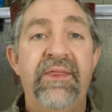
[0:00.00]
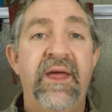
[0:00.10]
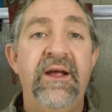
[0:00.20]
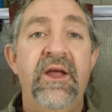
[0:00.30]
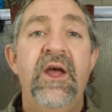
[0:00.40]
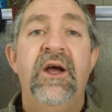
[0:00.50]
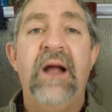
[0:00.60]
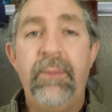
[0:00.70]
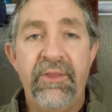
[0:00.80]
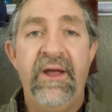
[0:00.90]
think a
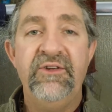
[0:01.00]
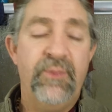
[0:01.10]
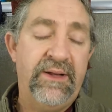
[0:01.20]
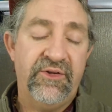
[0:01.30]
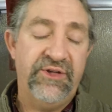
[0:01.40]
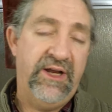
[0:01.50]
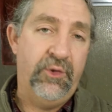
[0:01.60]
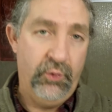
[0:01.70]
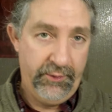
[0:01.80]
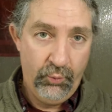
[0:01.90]
couple things about the
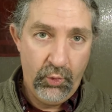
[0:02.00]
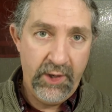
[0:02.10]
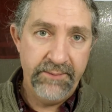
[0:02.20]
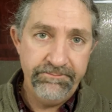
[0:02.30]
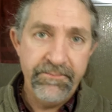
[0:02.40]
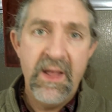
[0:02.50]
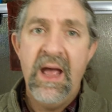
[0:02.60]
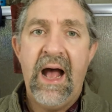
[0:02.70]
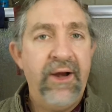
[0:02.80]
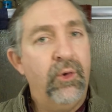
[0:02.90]
sandalwood. One,
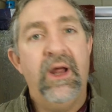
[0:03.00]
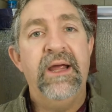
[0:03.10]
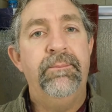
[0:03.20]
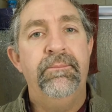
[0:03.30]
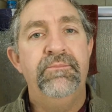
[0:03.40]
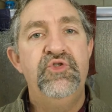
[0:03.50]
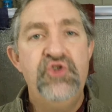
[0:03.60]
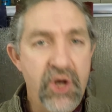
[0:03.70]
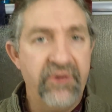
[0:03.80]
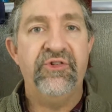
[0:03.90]
I don't like
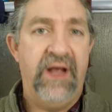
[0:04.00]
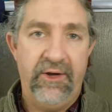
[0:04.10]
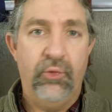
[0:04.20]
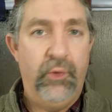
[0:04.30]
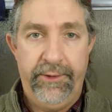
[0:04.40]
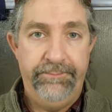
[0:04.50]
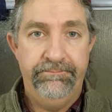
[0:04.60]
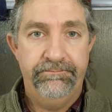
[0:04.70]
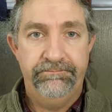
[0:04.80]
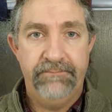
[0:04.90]
just sandalwood.
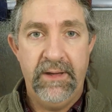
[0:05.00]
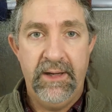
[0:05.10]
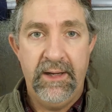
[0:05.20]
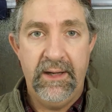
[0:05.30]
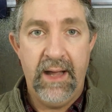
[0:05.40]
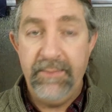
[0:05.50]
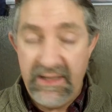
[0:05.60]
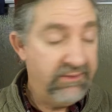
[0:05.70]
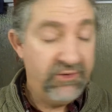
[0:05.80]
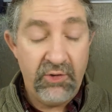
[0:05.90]
I
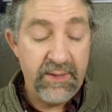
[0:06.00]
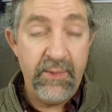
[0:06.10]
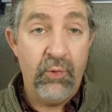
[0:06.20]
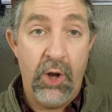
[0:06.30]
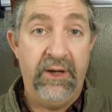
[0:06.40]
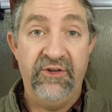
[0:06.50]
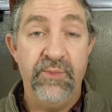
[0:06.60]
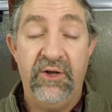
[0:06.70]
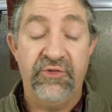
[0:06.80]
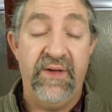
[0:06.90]
mean, don't get me wrong, it
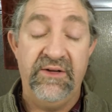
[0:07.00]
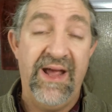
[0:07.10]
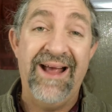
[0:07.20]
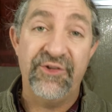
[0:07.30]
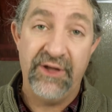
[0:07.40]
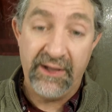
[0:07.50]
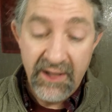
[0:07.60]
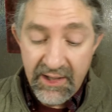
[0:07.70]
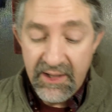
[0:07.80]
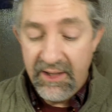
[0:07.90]
smells fantastic.
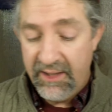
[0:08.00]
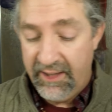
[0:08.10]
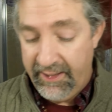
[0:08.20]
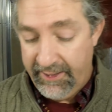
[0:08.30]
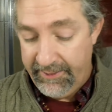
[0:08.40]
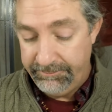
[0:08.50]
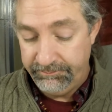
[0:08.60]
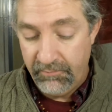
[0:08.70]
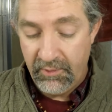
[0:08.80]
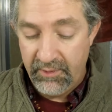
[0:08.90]

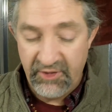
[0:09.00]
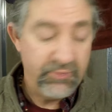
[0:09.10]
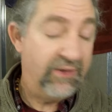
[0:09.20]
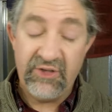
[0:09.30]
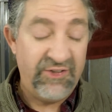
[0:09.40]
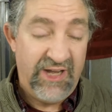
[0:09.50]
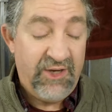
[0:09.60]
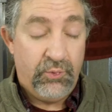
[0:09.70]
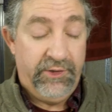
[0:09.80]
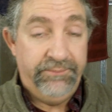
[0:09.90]
It smells like
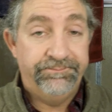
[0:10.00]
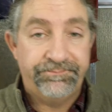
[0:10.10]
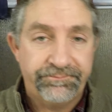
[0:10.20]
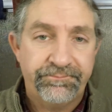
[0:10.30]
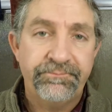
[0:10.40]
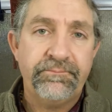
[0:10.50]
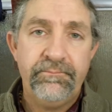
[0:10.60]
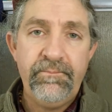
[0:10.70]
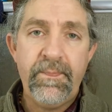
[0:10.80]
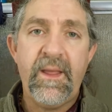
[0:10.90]
sandalwood.
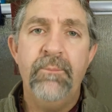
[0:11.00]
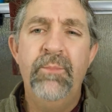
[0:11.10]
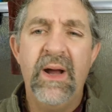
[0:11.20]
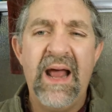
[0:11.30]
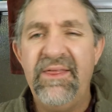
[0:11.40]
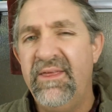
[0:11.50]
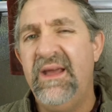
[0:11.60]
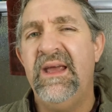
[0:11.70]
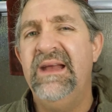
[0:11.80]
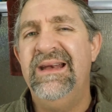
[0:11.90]
But I
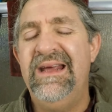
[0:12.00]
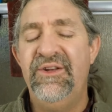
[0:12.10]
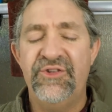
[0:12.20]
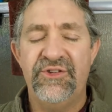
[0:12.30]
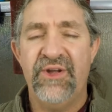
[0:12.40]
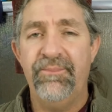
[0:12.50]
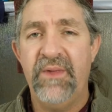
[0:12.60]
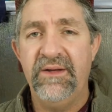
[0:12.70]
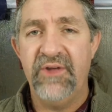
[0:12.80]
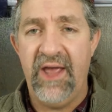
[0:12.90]
think it needs
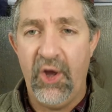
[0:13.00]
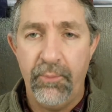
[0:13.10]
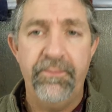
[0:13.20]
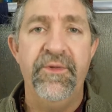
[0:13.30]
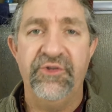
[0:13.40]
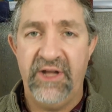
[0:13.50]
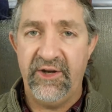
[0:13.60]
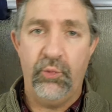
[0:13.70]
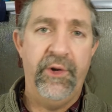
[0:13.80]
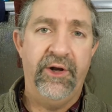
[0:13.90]
something to help the
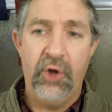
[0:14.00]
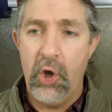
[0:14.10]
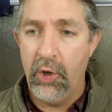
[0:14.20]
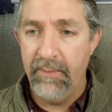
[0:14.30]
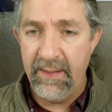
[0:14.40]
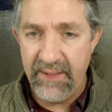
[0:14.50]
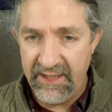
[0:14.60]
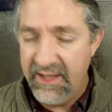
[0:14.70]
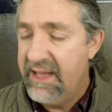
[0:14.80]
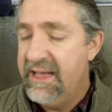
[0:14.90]
sandalwood along. Maybe,